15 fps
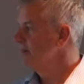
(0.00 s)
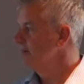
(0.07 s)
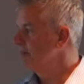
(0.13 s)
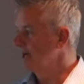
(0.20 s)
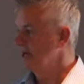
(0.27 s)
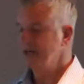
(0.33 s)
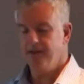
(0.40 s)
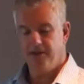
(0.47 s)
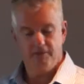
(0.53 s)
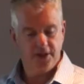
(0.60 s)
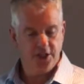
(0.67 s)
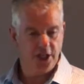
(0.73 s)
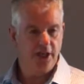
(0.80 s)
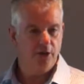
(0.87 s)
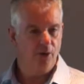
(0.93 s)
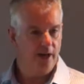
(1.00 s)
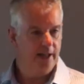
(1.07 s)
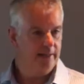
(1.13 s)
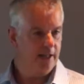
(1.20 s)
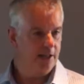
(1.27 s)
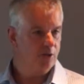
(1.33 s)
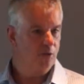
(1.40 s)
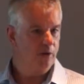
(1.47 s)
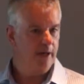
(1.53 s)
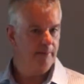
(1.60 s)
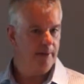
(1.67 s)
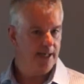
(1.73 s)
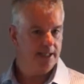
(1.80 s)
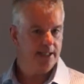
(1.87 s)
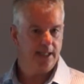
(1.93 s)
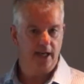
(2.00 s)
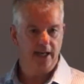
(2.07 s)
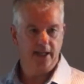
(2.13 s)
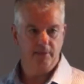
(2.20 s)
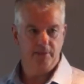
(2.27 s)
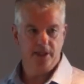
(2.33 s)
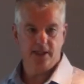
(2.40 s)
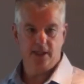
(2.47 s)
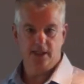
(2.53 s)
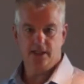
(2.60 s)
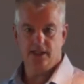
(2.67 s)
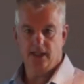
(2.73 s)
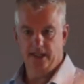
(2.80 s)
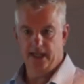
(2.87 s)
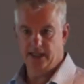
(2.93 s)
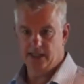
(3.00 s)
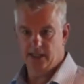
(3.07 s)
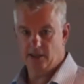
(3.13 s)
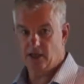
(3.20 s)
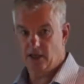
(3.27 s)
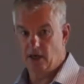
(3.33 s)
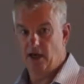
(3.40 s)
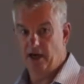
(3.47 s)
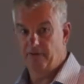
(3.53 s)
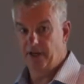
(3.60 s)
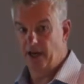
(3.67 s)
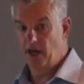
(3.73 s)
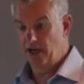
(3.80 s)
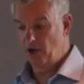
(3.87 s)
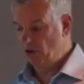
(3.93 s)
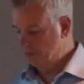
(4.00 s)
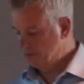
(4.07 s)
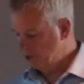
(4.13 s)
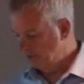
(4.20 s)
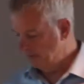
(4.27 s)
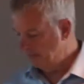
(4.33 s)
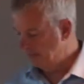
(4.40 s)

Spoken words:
but generally they're talking about selling the business, and that's kind of the only option